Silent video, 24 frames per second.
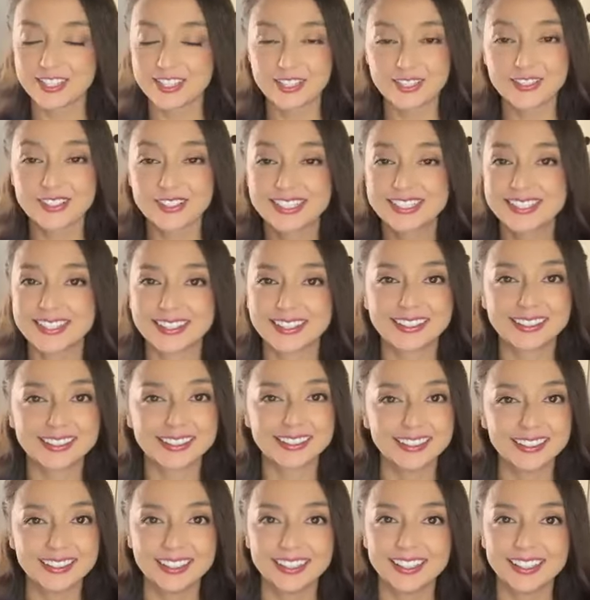too, it's
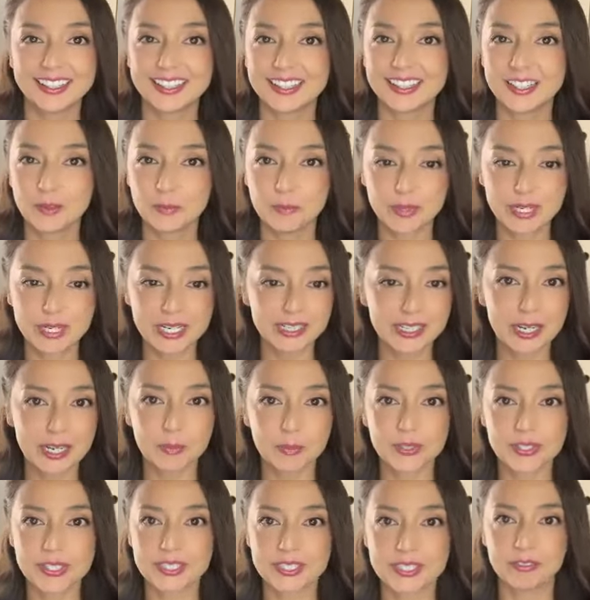like being
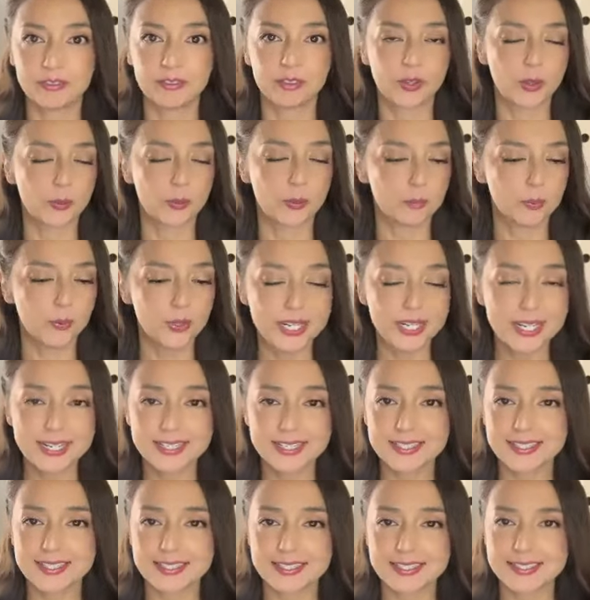able to feel the
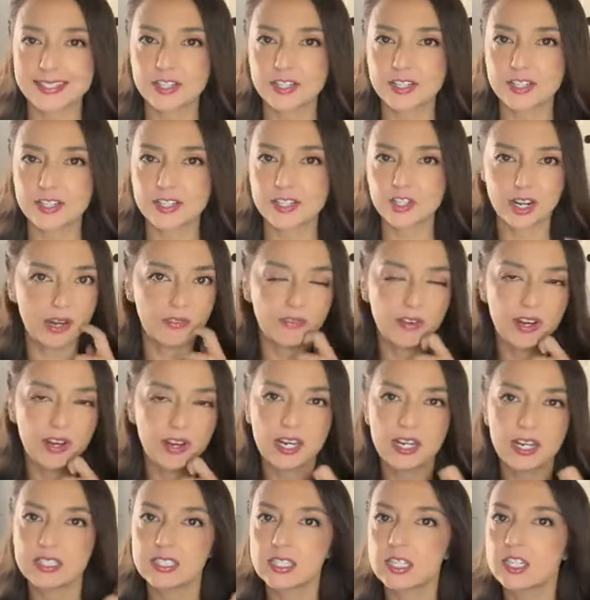breeze, the sunshine on
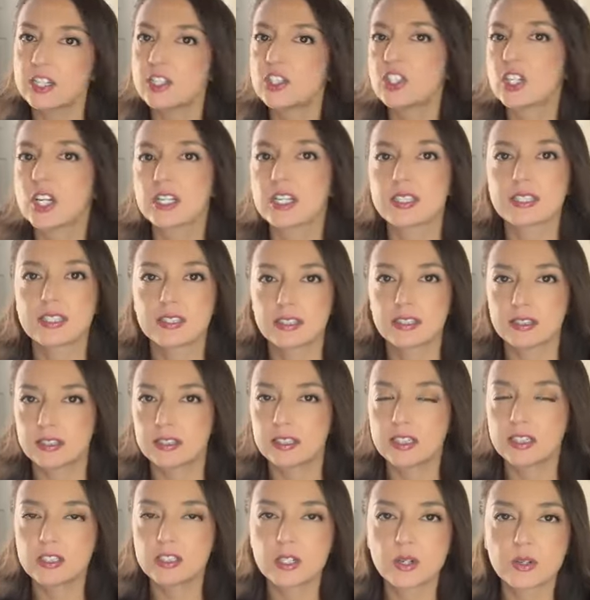my face. It just
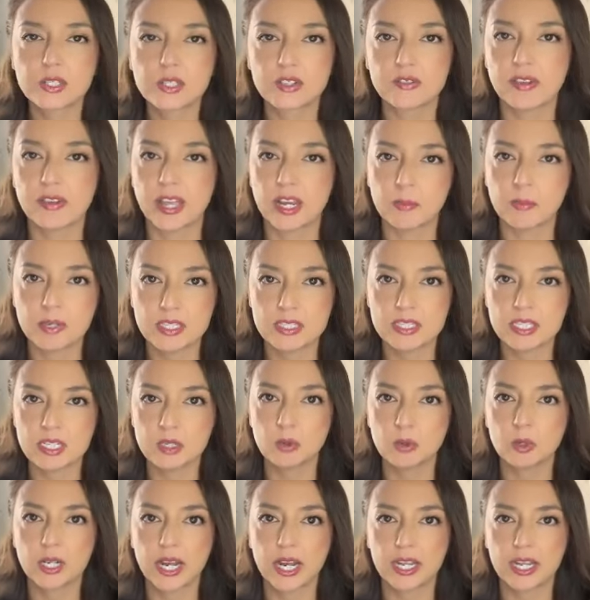a good dose of
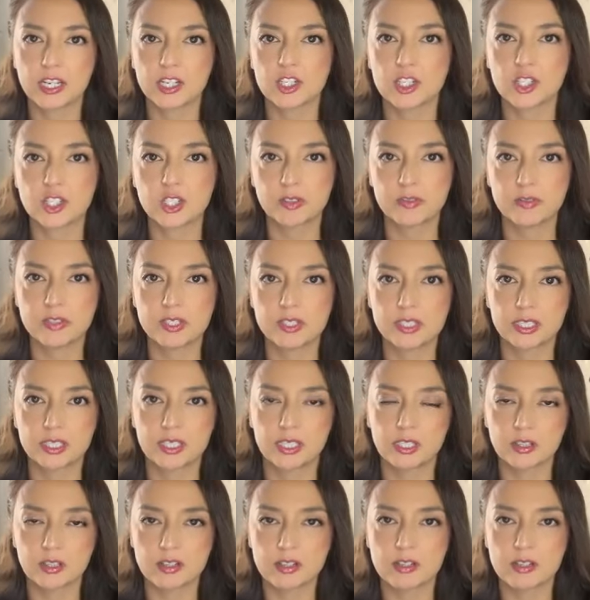vitamin D will kind of
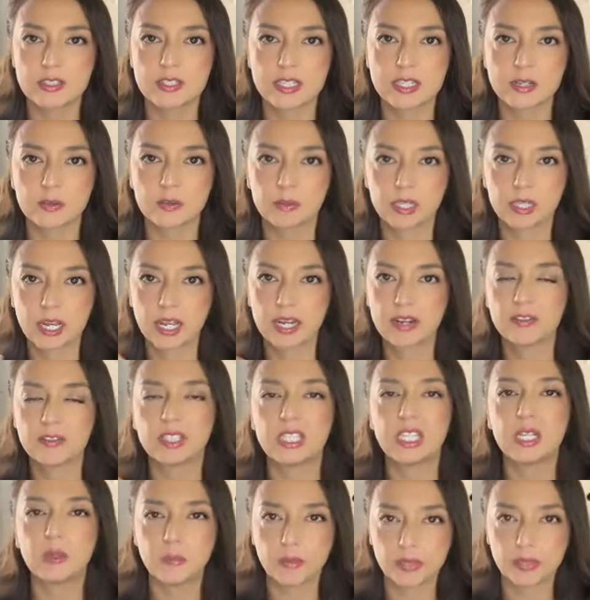shift gears and kind
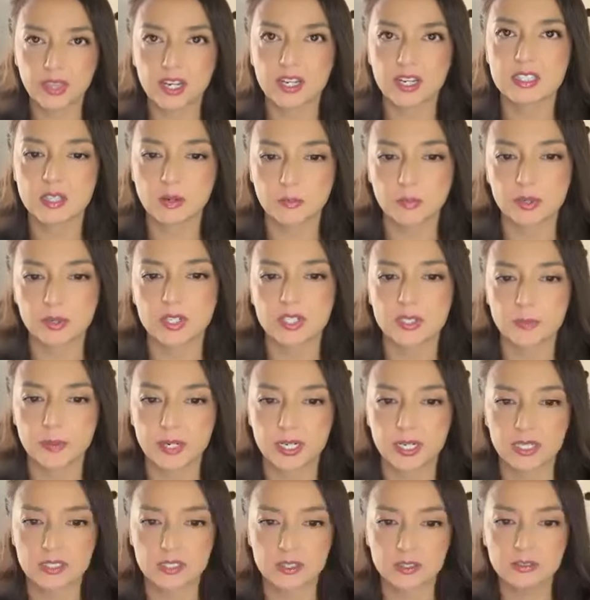of keep things in
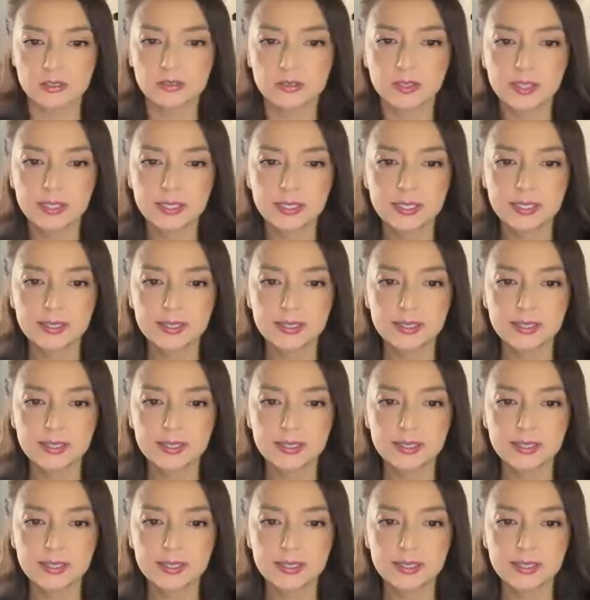perspective.